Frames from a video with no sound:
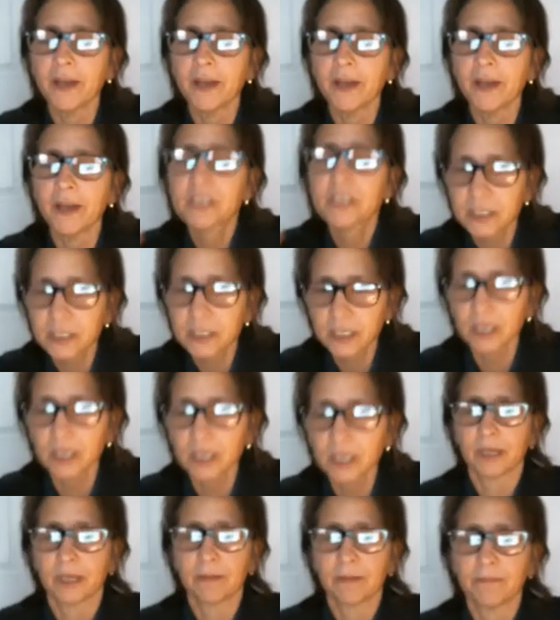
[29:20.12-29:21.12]

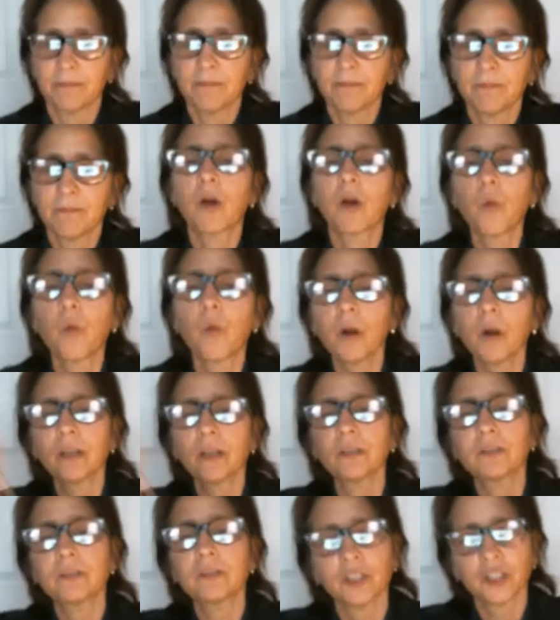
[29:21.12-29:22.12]
stealing
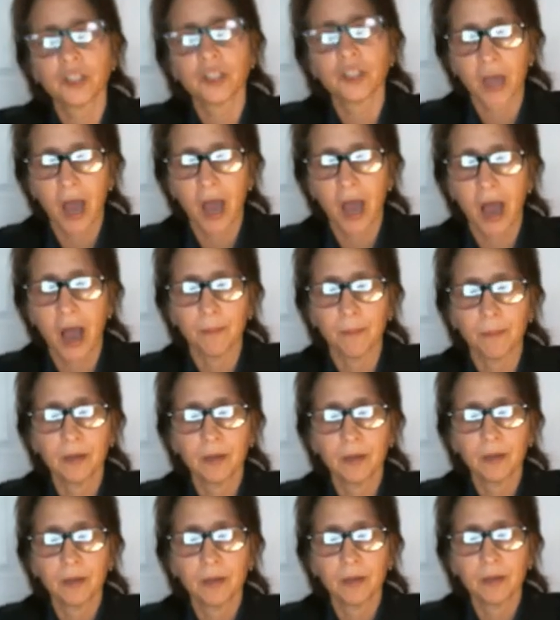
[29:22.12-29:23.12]
according to the job.
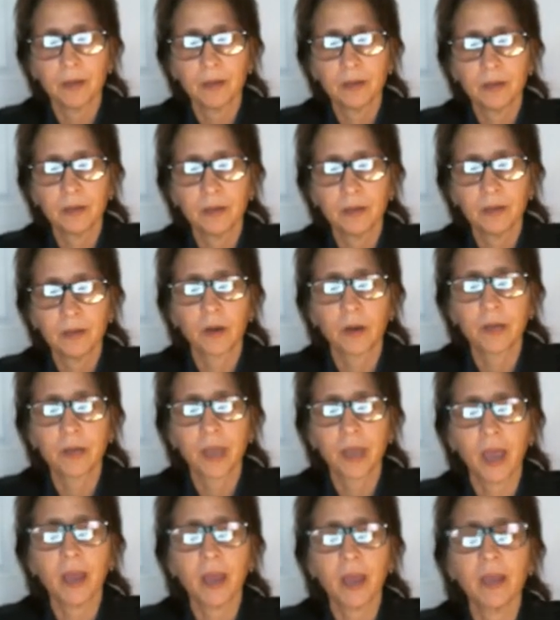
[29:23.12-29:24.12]

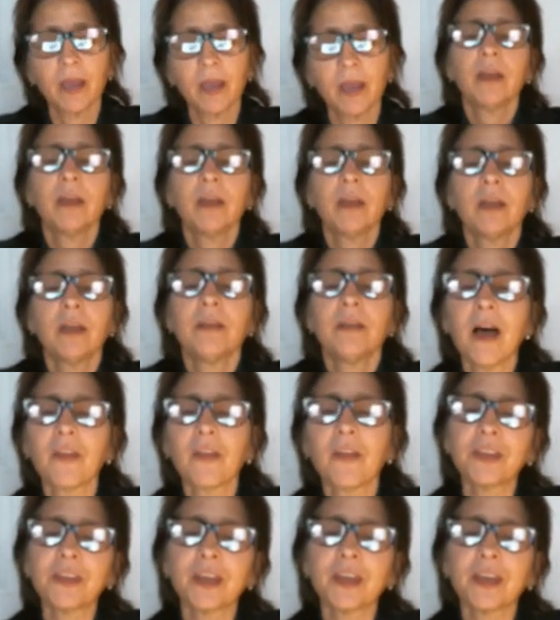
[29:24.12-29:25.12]
Okay? Now, the
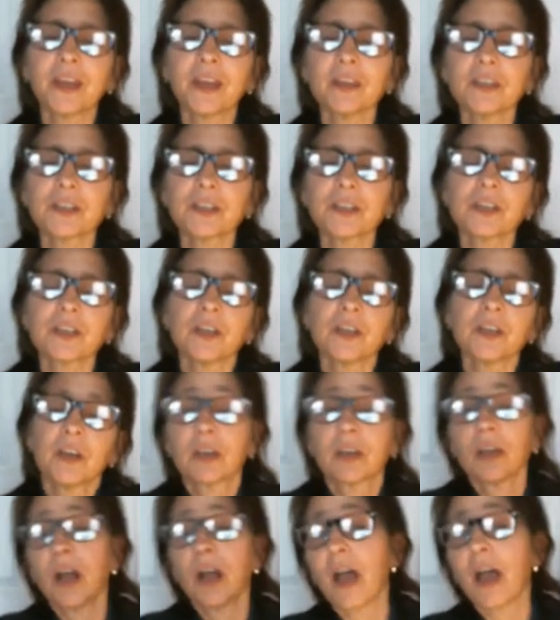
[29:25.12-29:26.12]
thing is,
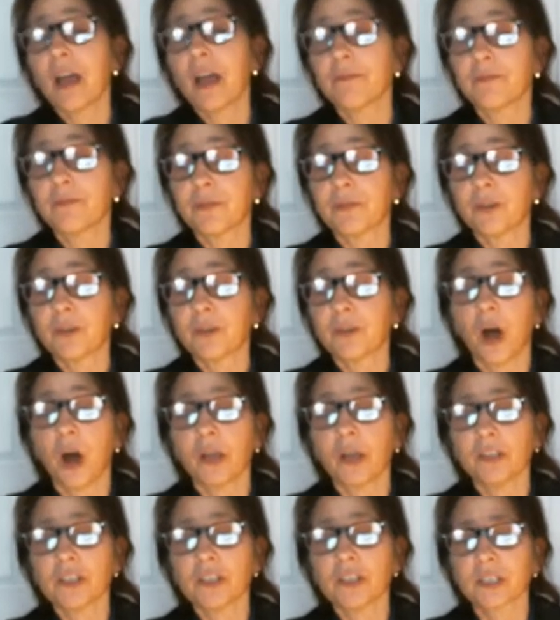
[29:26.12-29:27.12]
could I have
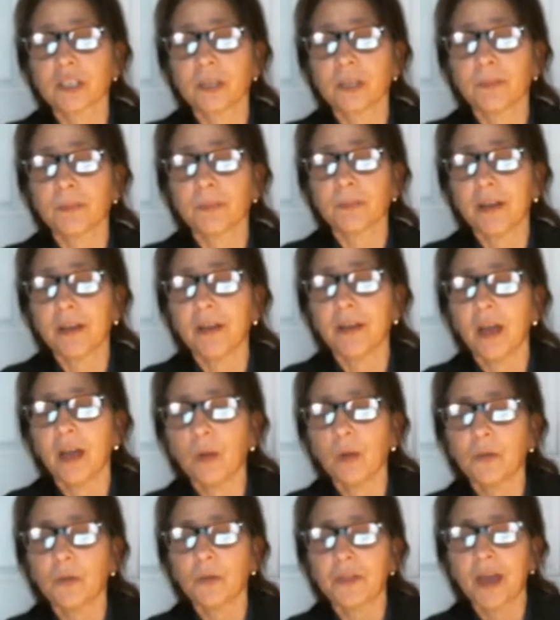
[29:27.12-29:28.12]
gone to sleep that
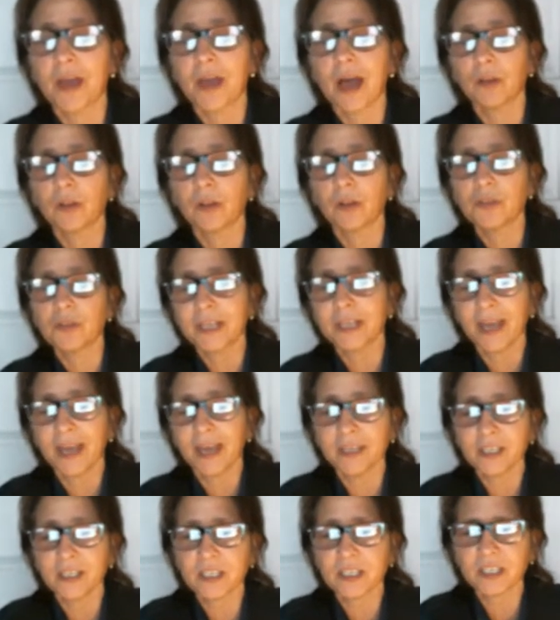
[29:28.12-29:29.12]
night without losing
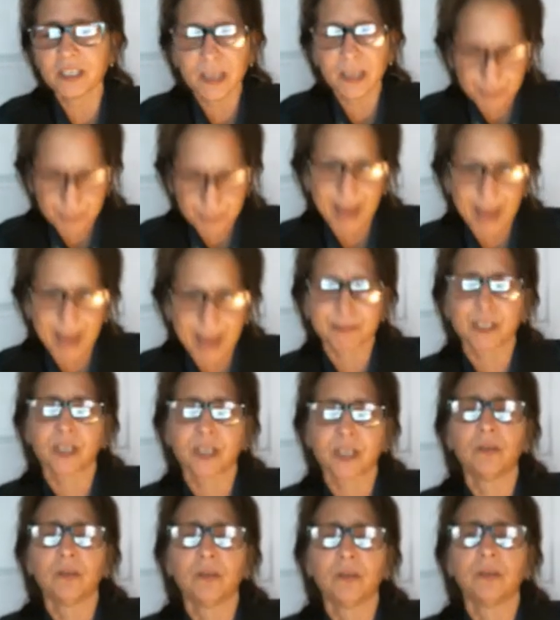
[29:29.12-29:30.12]
any sleep?
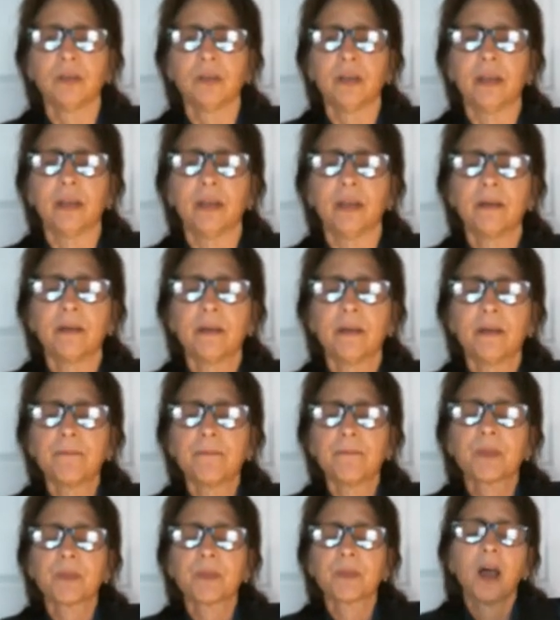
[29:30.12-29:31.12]
Absolutely.
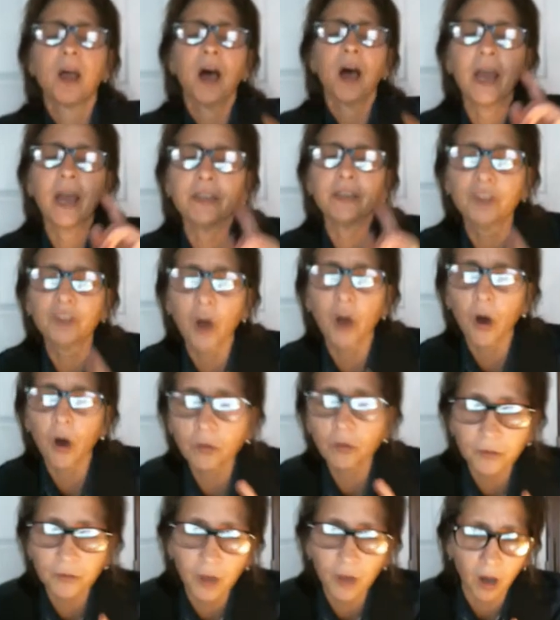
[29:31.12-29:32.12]
I
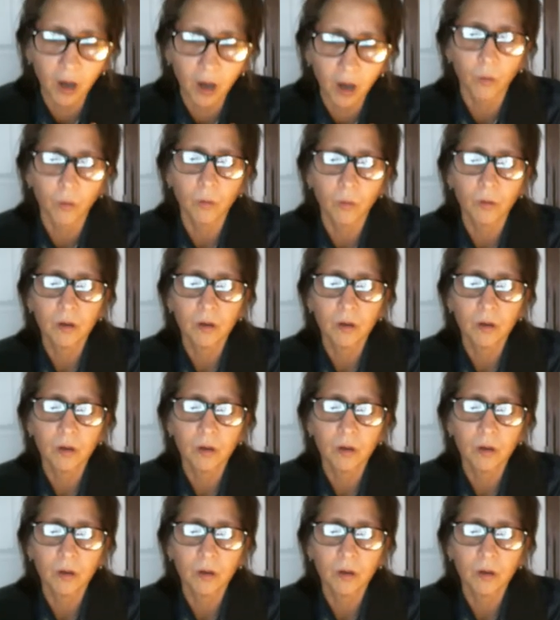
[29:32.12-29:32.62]
don't know